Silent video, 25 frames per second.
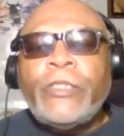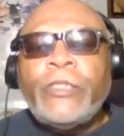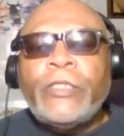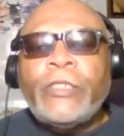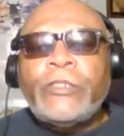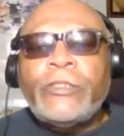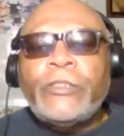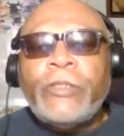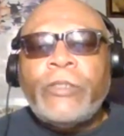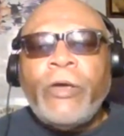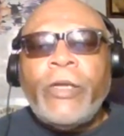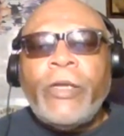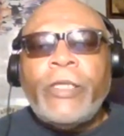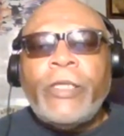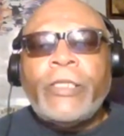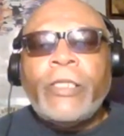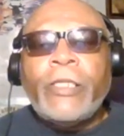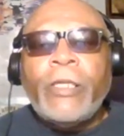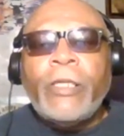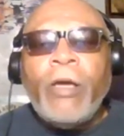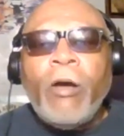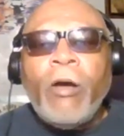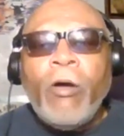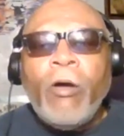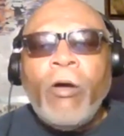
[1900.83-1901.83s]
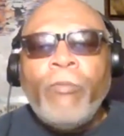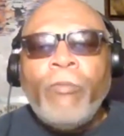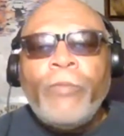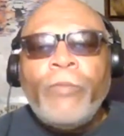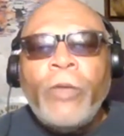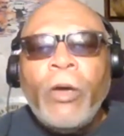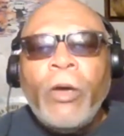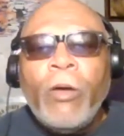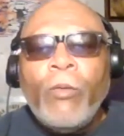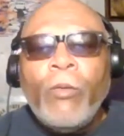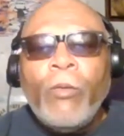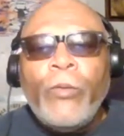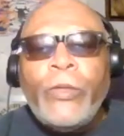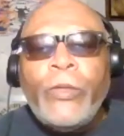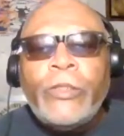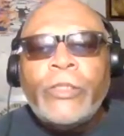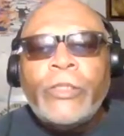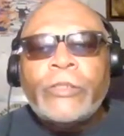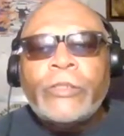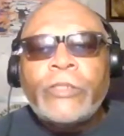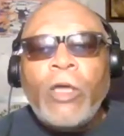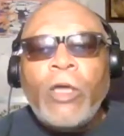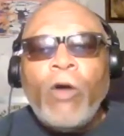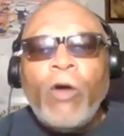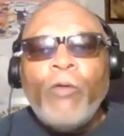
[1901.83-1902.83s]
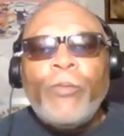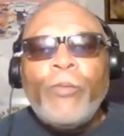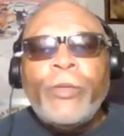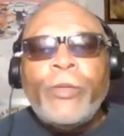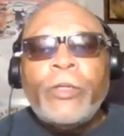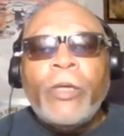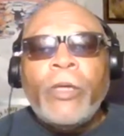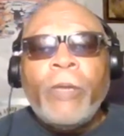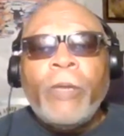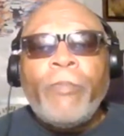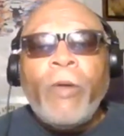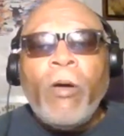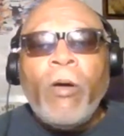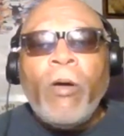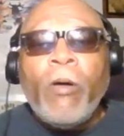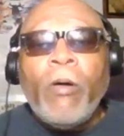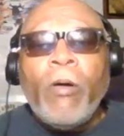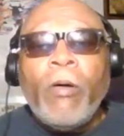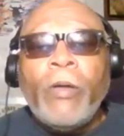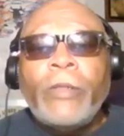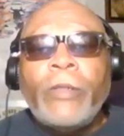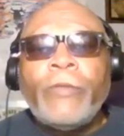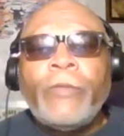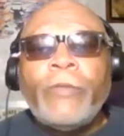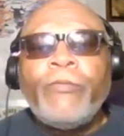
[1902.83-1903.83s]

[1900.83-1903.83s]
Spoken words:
we just opened up on for